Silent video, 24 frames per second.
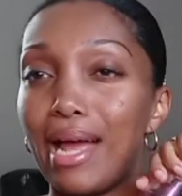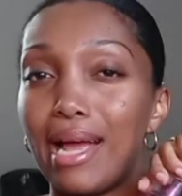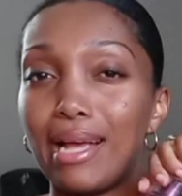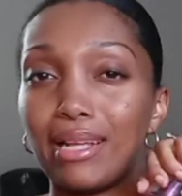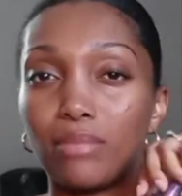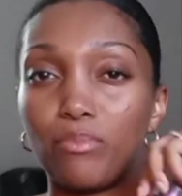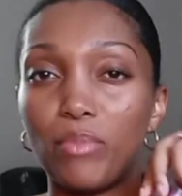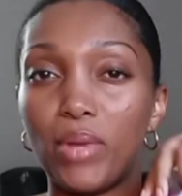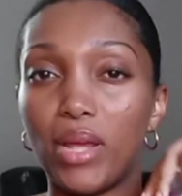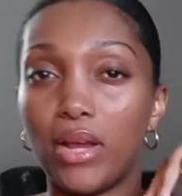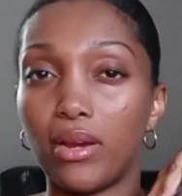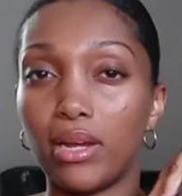
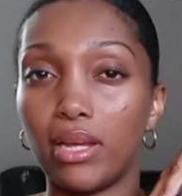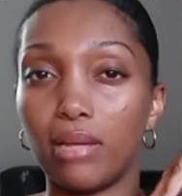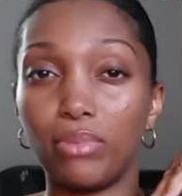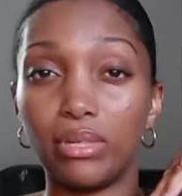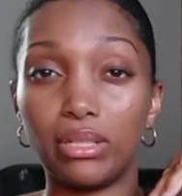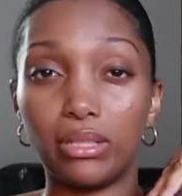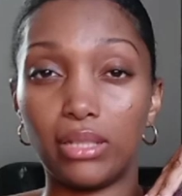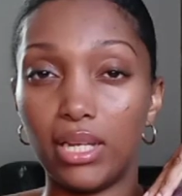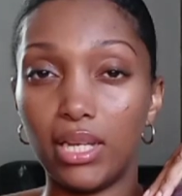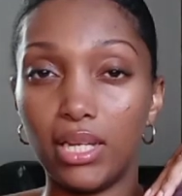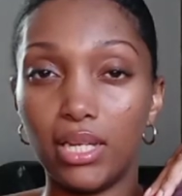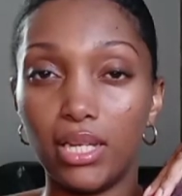raspberry
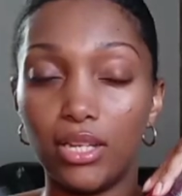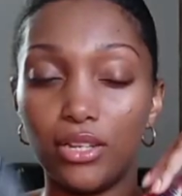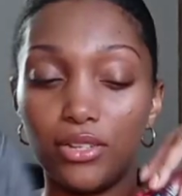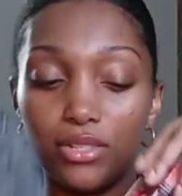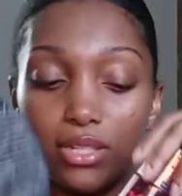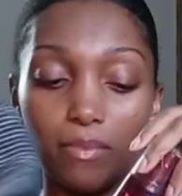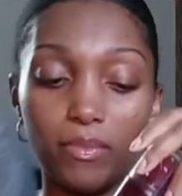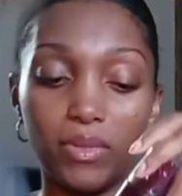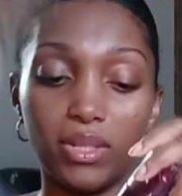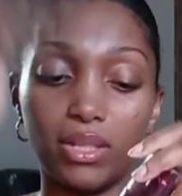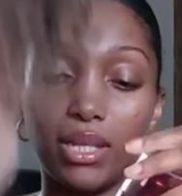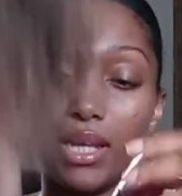Bellini or
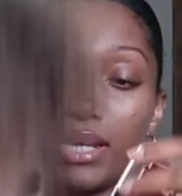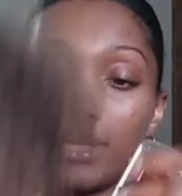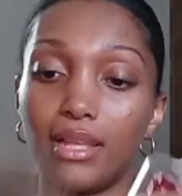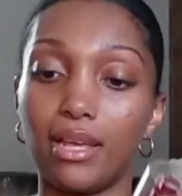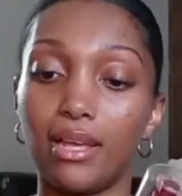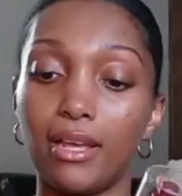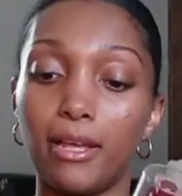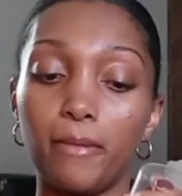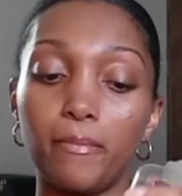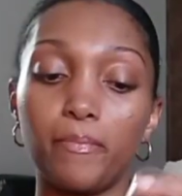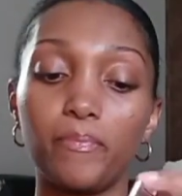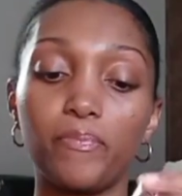something like
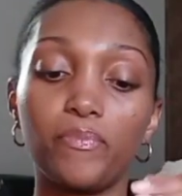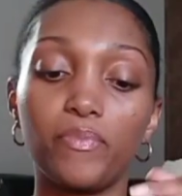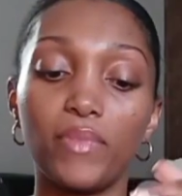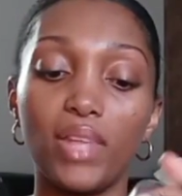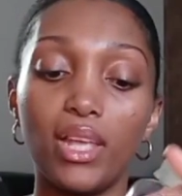that.